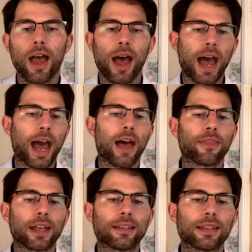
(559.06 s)
And
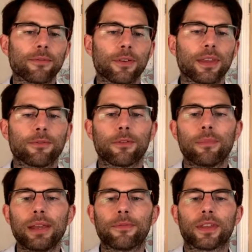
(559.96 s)
that is everything from
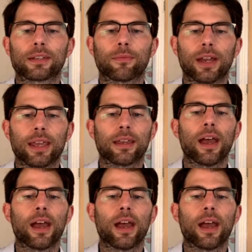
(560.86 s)
me for this week.